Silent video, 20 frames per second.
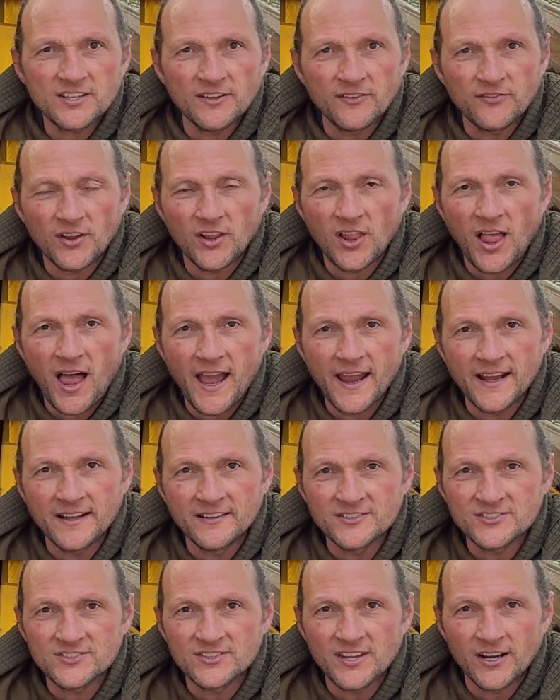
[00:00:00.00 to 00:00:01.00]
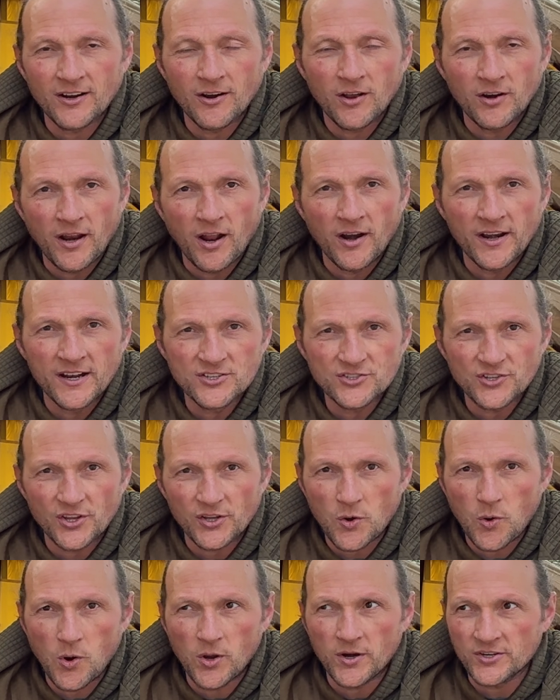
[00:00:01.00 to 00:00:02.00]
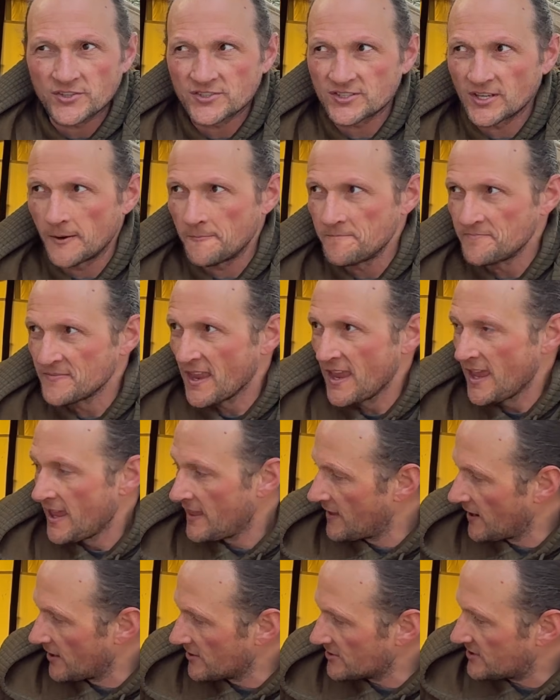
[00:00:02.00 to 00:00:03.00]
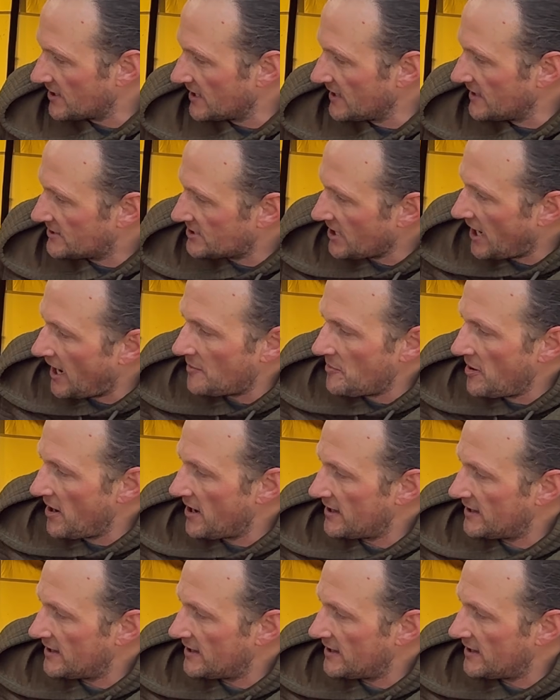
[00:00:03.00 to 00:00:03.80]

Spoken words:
of lines there on each of the corners. So there's the tub